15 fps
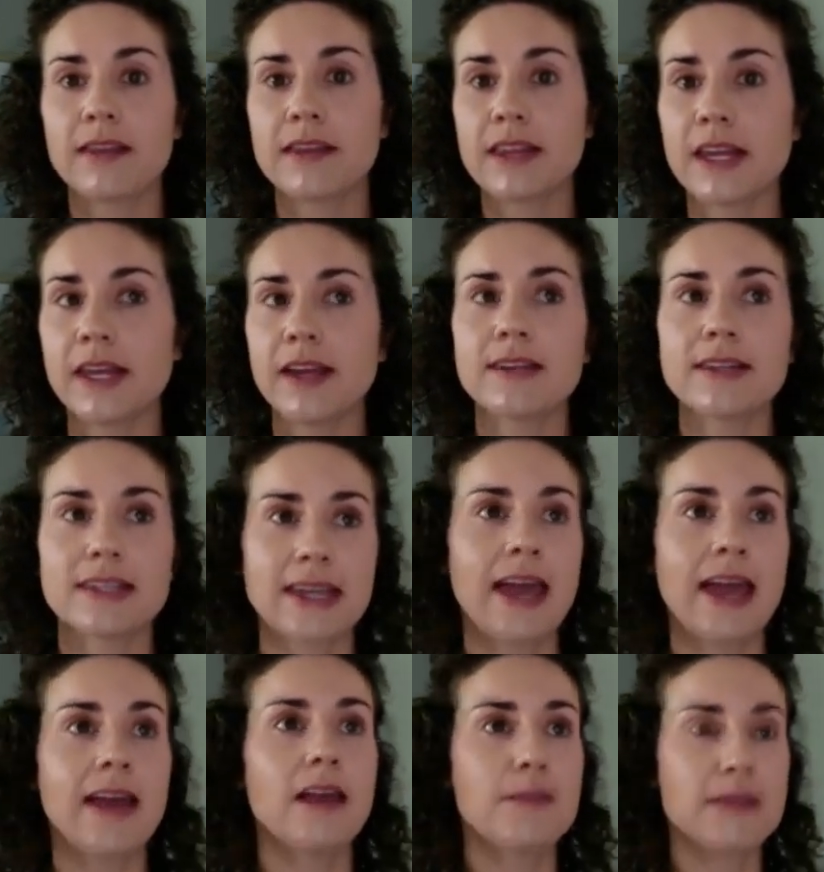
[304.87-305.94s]
the
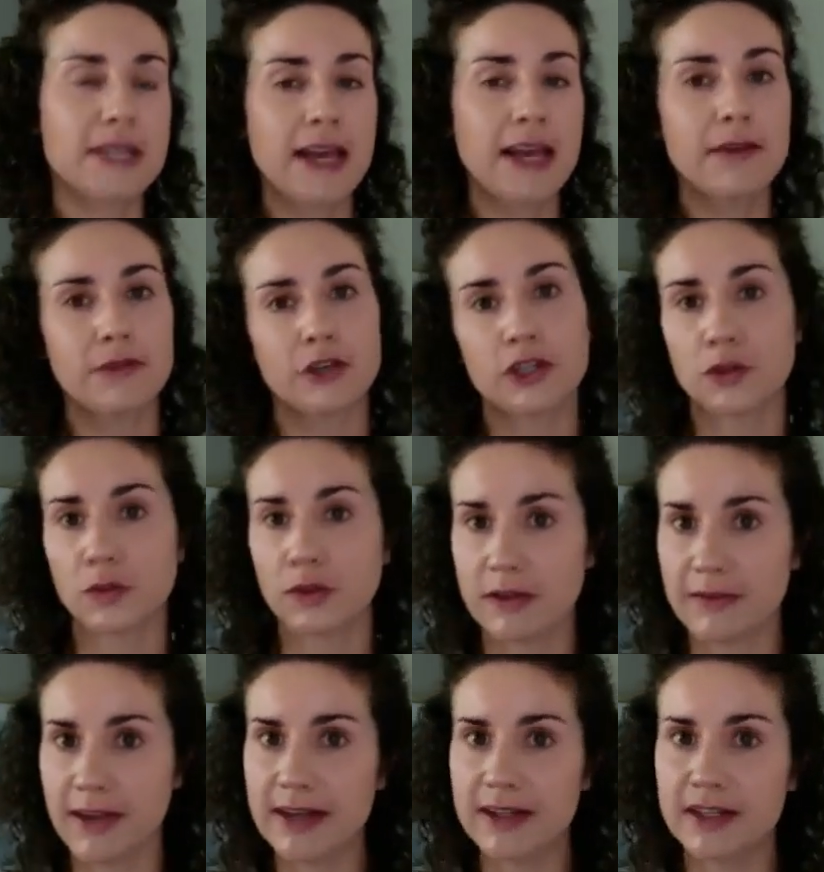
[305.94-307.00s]
Scale Up Day virtual
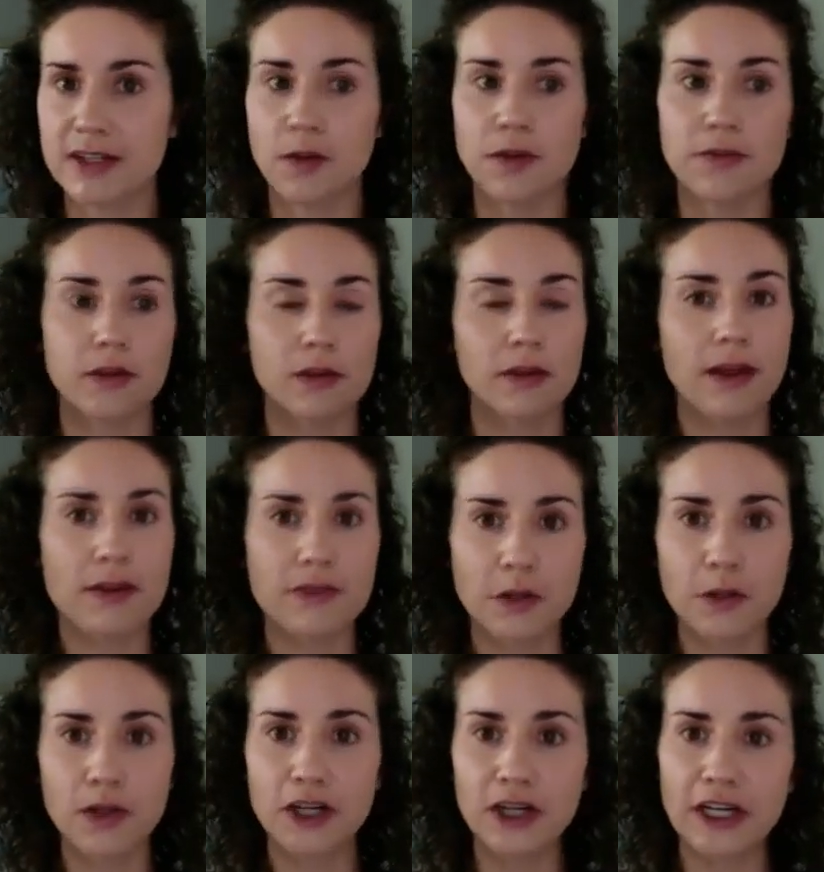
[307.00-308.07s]
event. So if you're loving
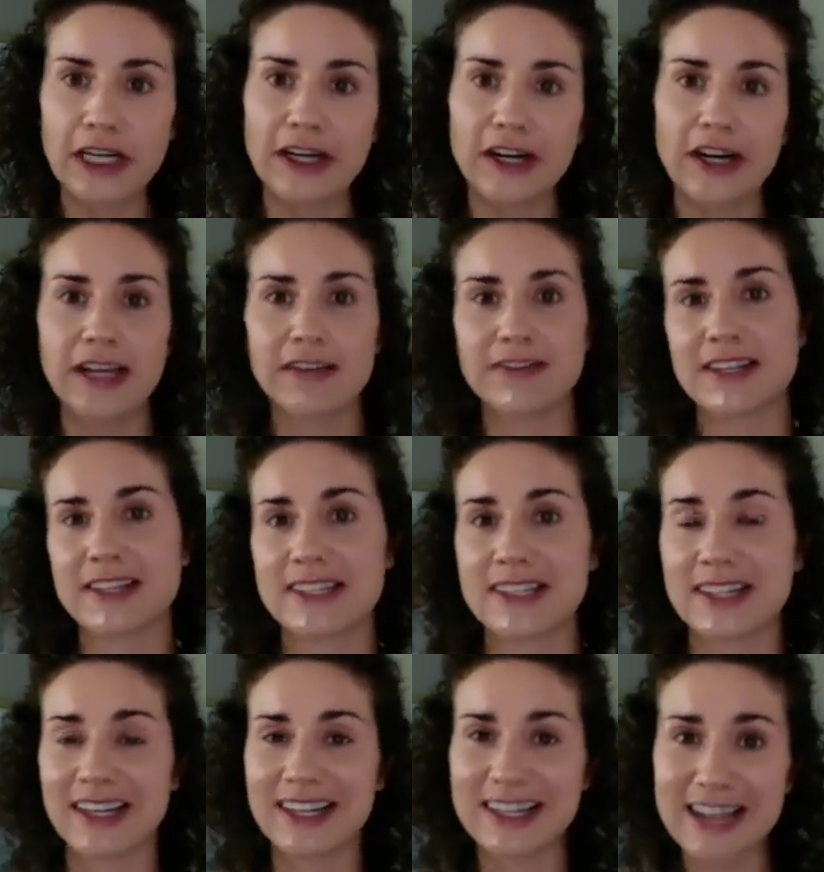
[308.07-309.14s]
what you're hearing, if this is
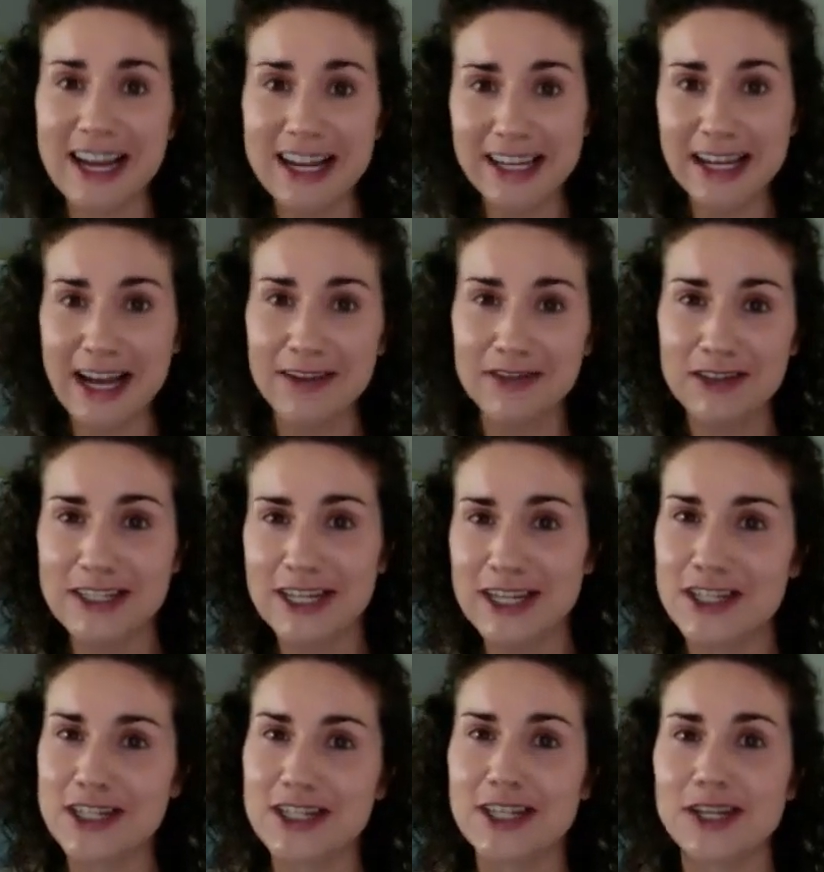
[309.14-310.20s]
an exciting
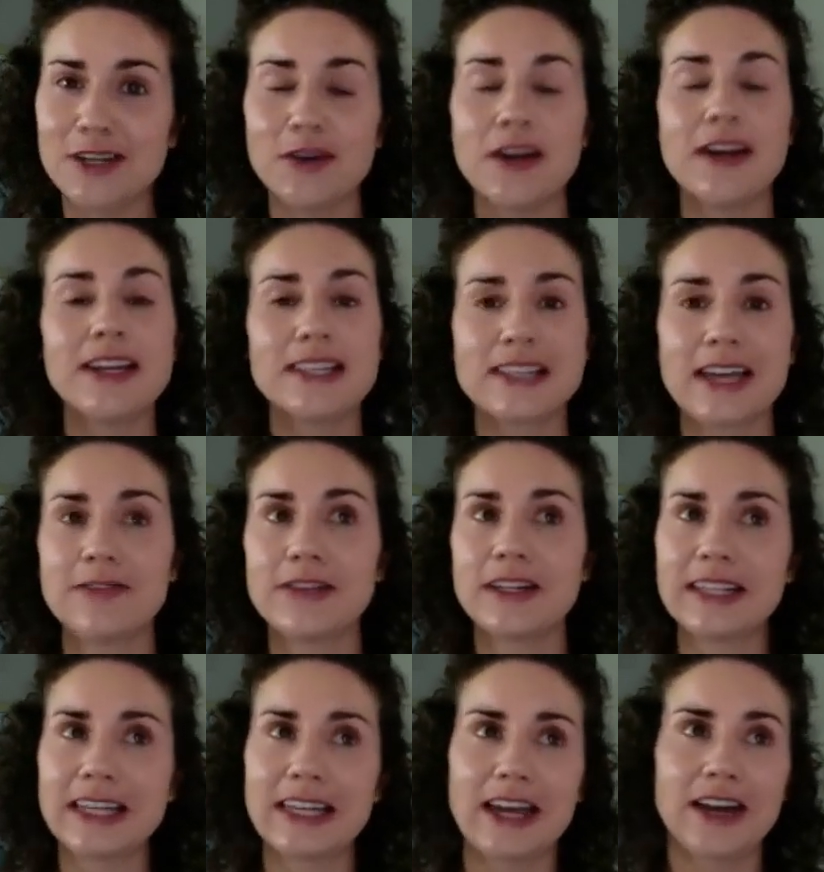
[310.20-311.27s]
conversation to you,
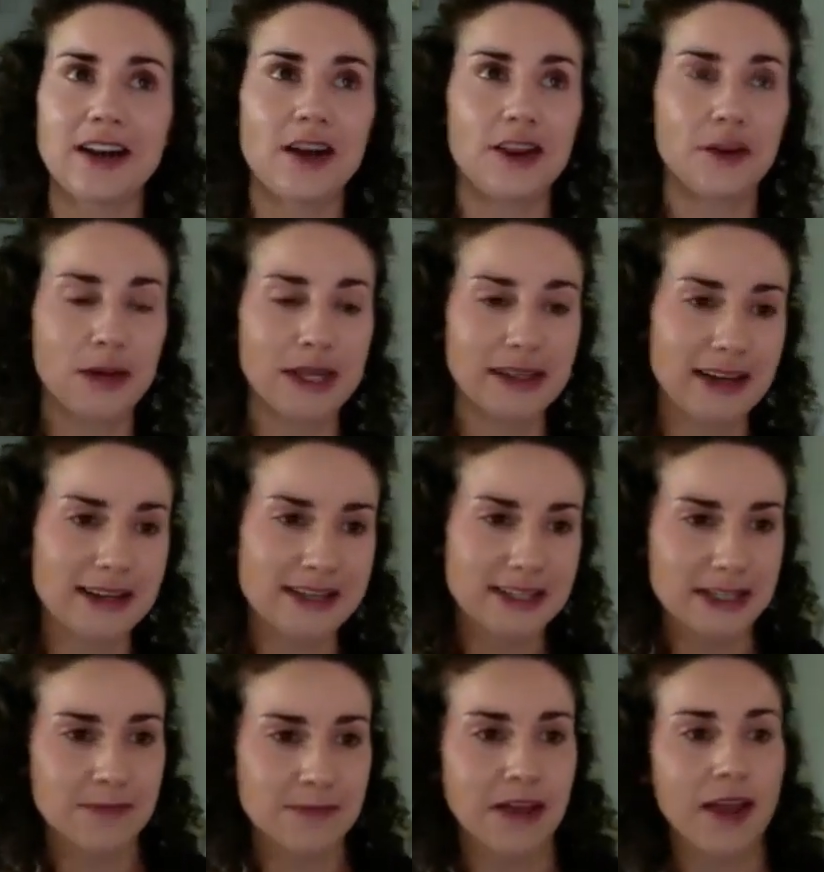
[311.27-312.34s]
definitely get on the wait
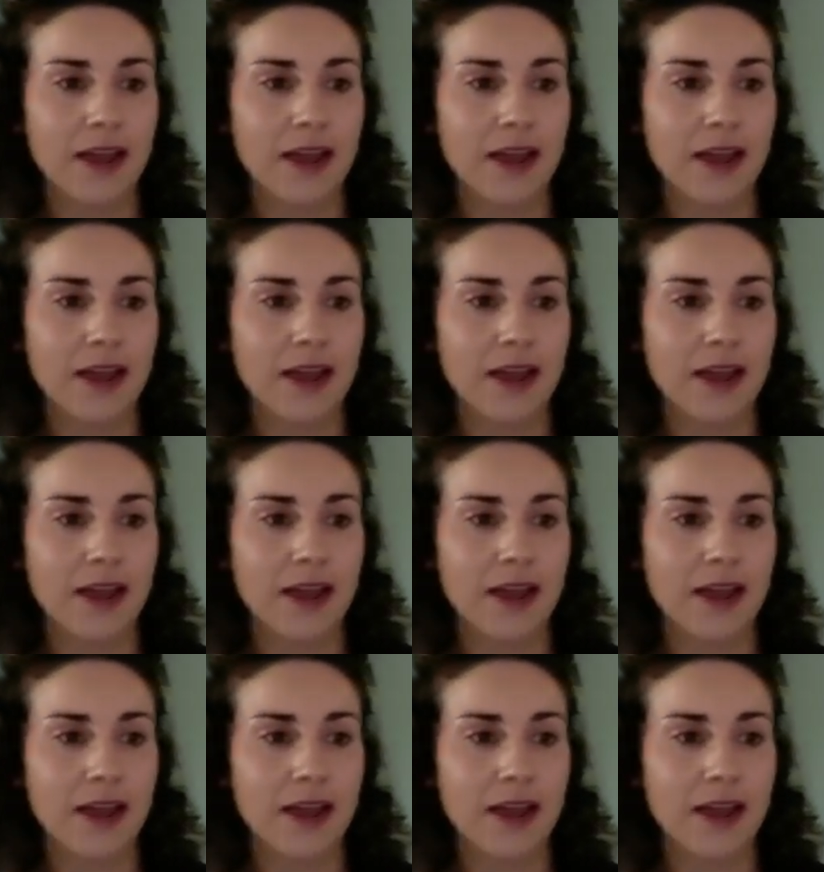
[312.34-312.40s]
list.